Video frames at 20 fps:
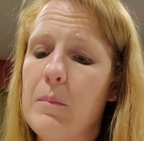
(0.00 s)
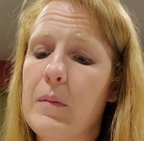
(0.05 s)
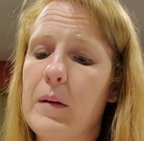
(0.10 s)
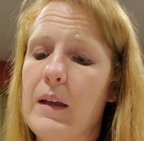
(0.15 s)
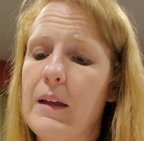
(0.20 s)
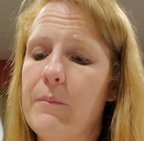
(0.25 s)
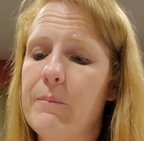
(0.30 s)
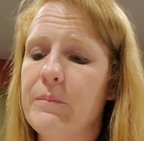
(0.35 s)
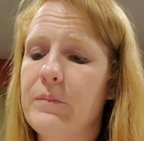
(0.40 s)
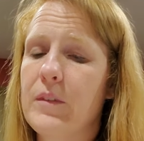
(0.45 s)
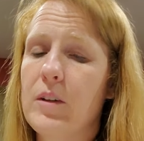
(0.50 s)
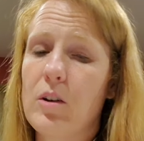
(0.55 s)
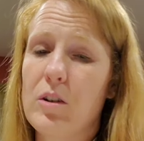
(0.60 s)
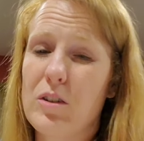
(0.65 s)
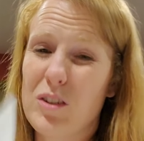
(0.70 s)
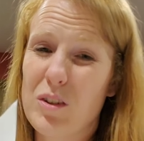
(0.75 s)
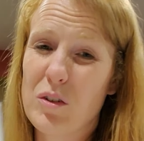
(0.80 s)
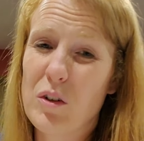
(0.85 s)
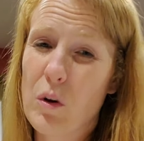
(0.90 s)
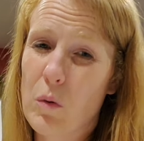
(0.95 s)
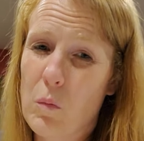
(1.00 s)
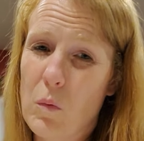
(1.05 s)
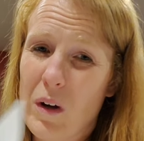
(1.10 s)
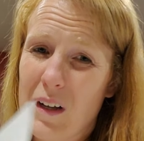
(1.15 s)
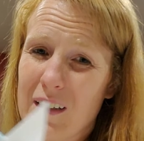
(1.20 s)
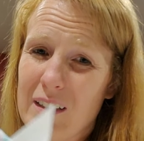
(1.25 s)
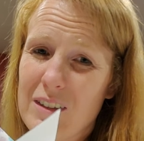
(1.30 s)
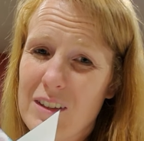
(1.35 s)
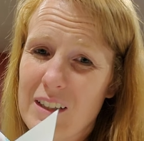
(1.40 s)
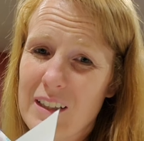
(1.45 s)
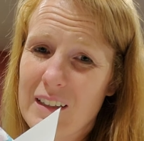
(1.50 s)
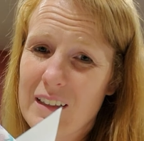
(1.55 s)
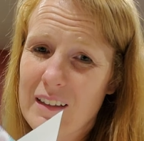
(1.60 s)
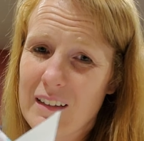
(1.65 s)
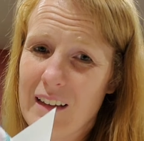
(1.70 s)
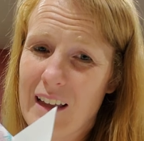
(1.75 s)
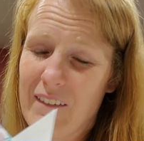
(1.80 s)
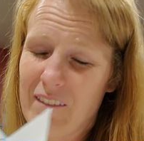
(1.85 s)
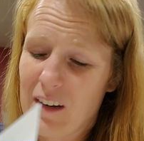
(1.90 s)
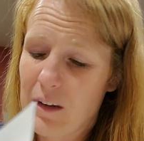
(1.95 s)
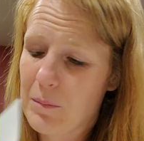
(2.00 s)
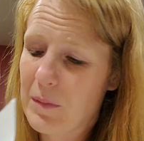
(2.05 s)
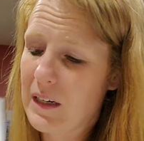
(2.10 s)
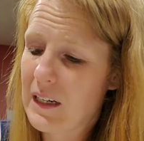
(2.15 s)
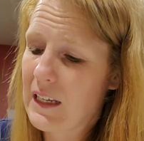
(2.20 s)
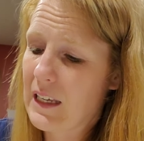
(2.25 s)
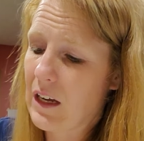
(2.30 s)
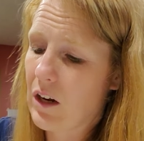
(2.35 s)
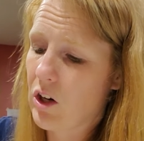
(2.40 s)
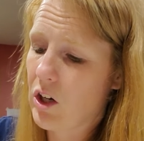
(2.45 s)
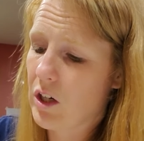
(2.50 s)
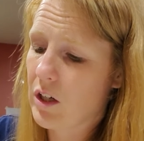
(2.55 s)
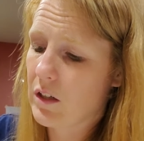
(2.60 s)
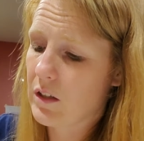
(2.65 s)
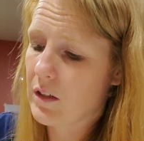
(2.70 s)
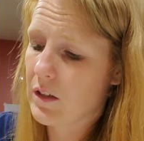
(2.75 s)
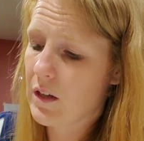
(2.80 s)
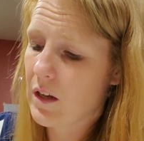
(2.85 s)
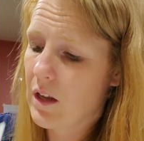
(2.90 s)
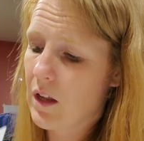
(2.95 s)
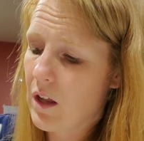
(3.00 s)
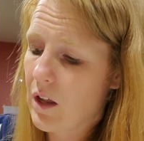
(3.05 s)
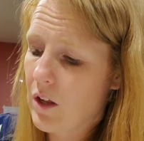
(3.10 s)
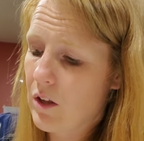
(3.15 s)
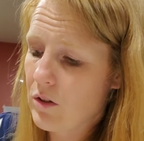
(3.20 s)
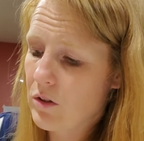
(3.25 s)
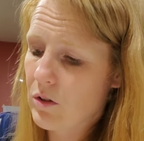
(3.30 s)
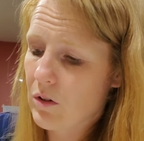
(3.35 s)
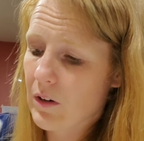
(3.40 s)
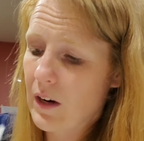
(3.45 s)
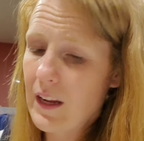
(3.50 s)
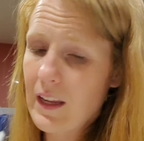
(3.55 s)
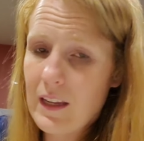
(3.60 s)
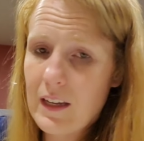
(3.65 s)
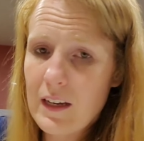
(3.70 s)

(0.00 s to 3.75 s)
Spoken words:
but you also don't want to have anybody get hurt. So right